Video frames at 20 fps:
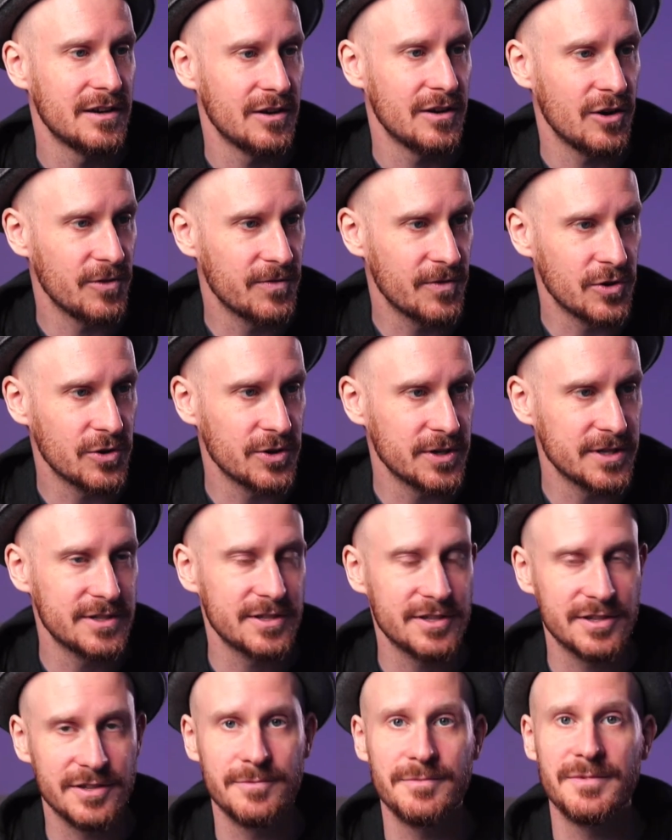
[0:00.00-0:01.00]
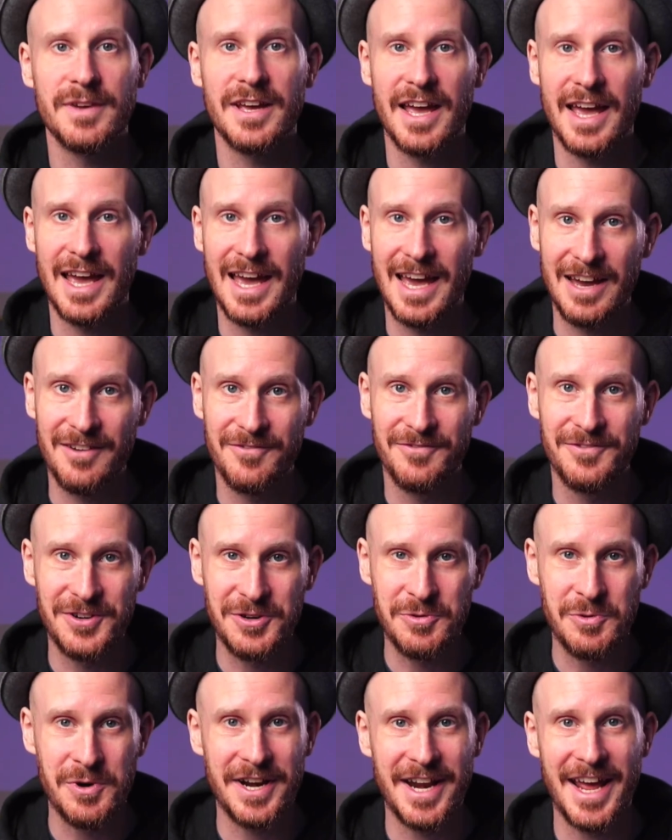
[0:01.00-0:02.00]
Of course,
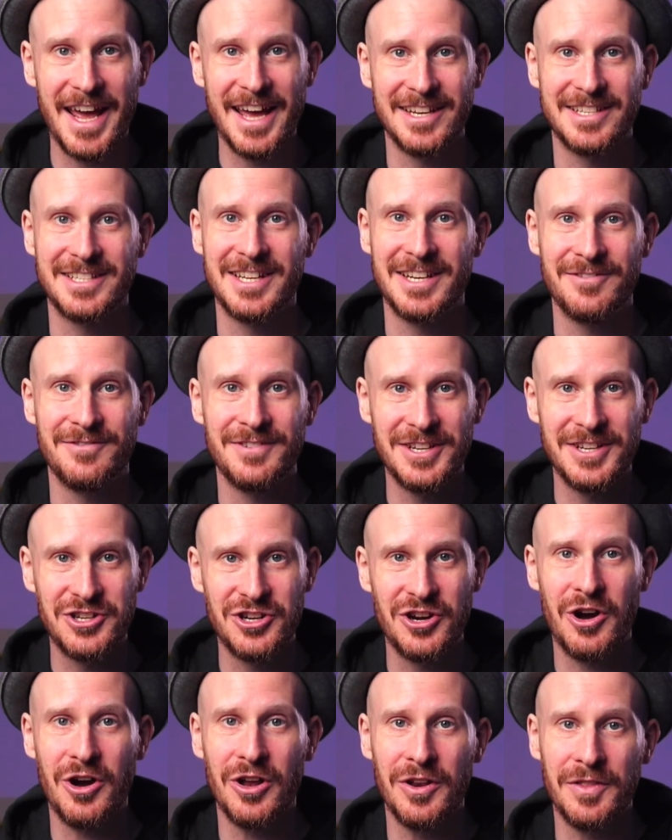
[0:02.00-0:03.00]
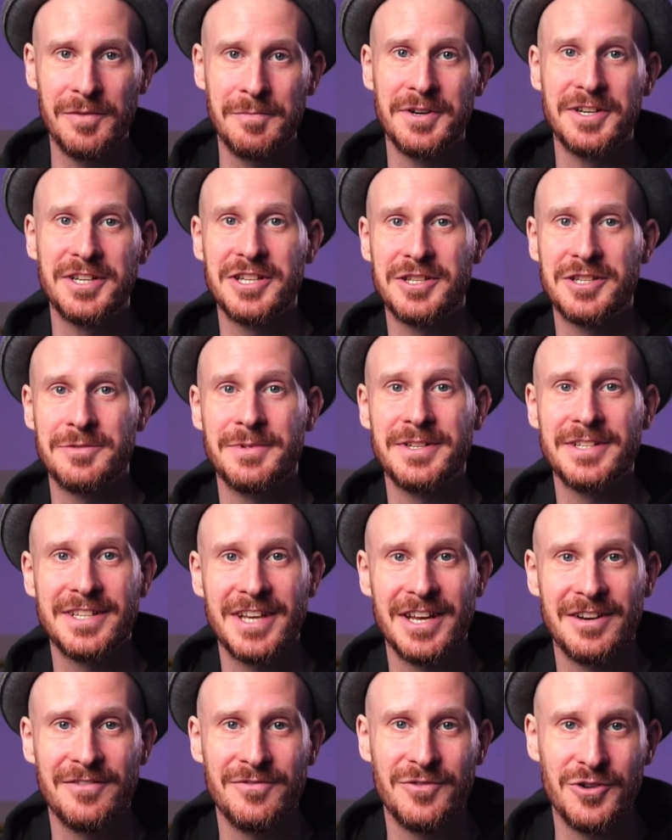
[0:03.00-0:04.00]
everyone has that feature. All the participants
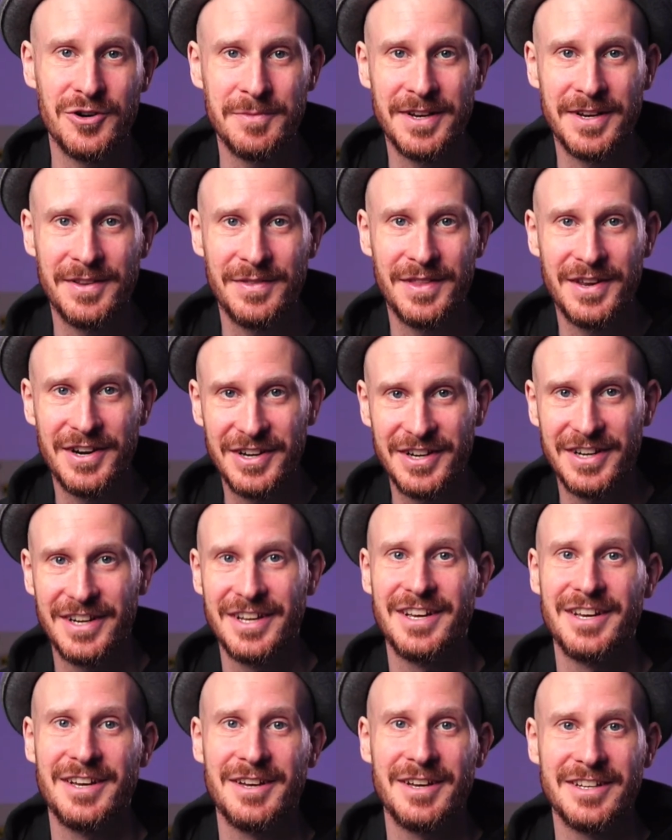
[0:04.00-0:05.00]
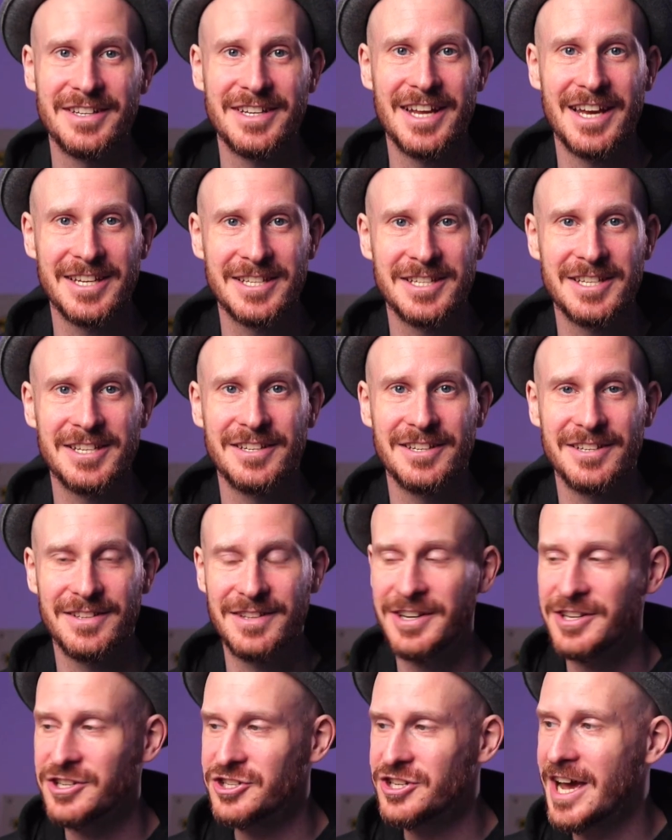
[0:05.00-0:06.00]
can format their text,
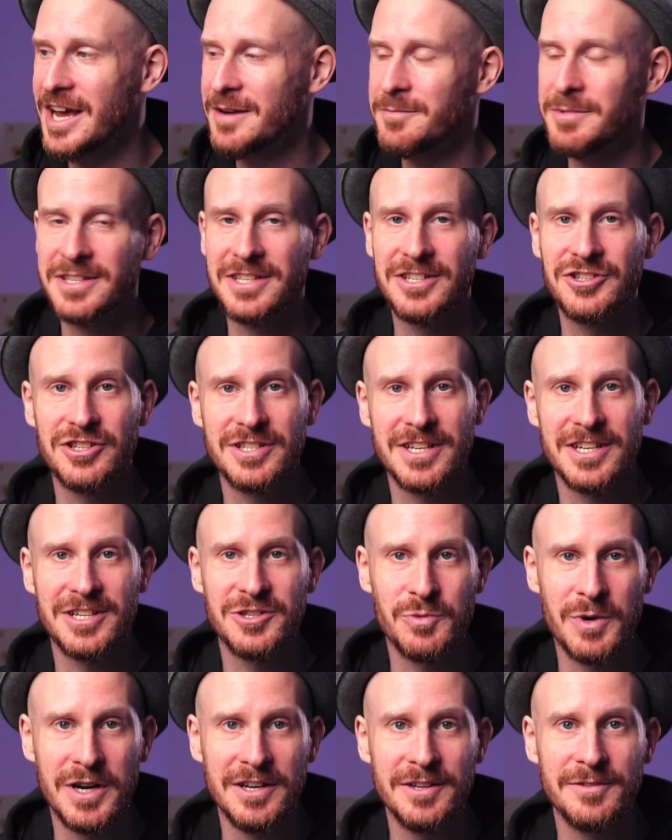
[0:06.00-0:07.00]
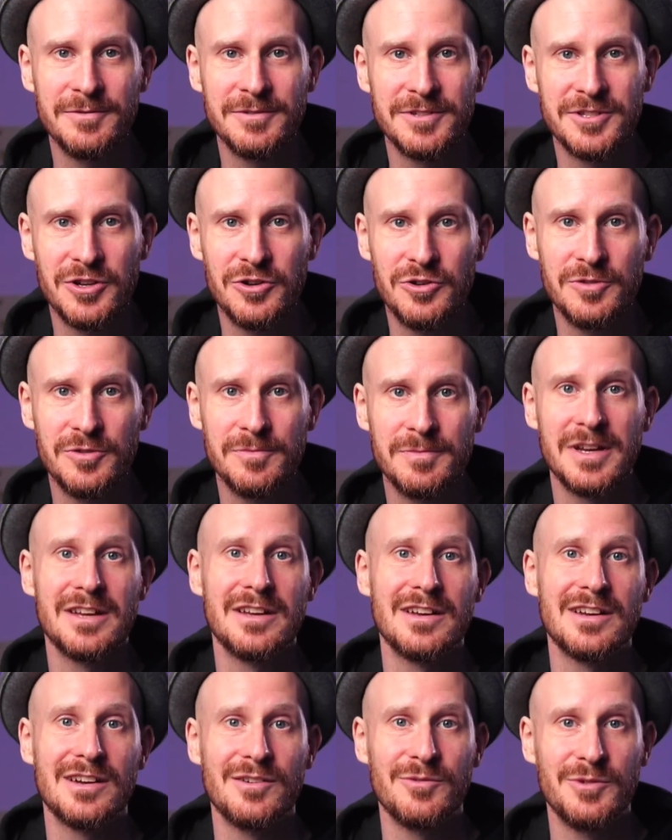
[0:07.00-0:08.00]
their chat messages as well. So
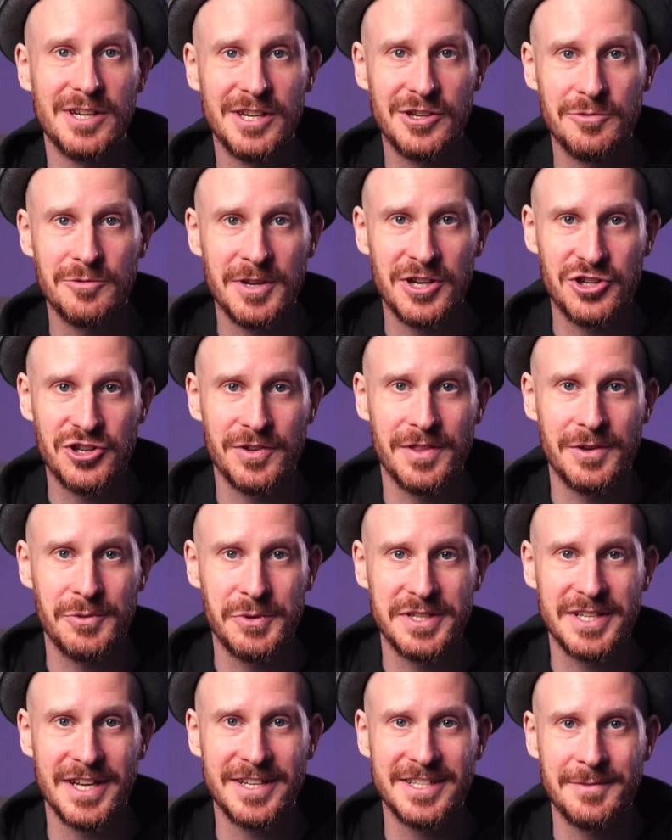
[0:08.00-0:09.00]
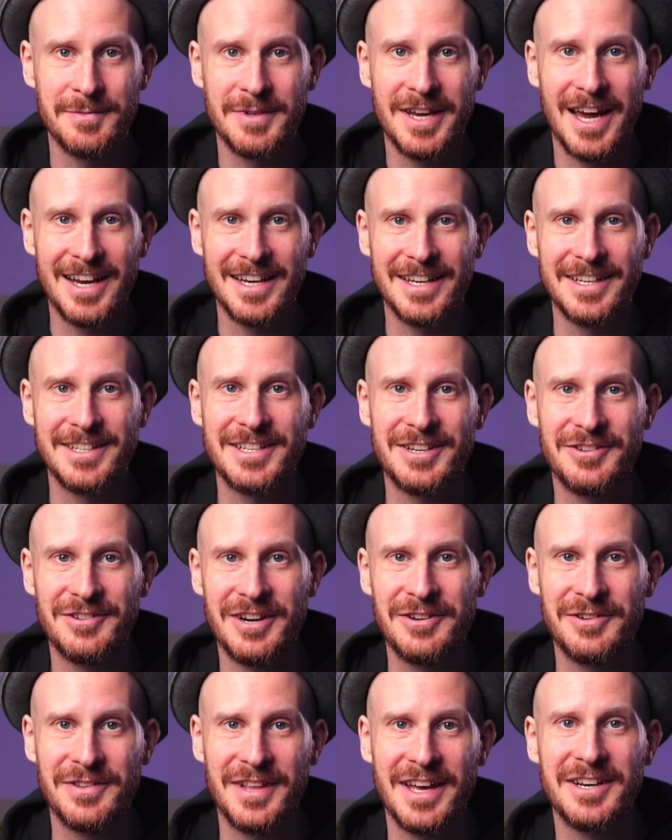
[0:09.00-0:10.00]
we need to make sure that we set some guidelines
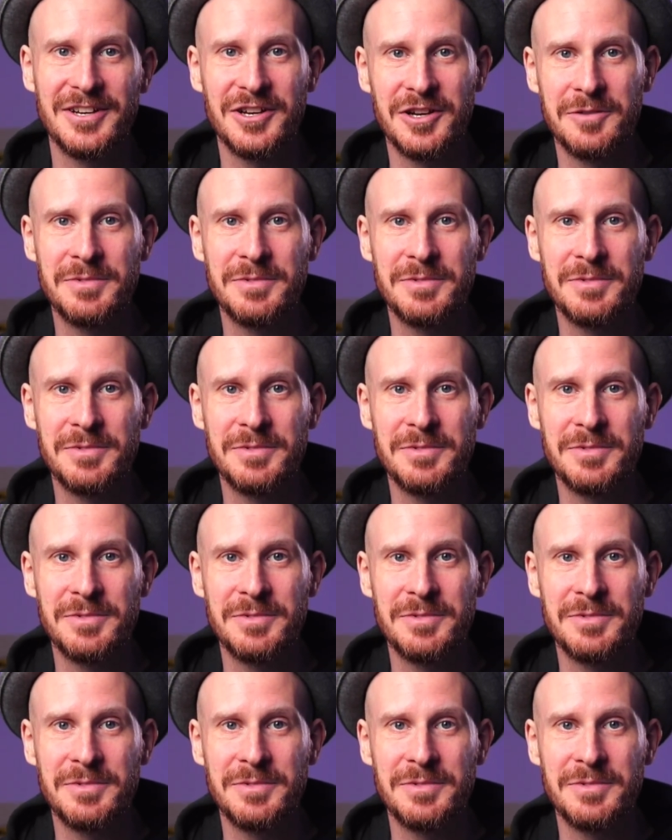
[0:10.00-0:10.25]
around that not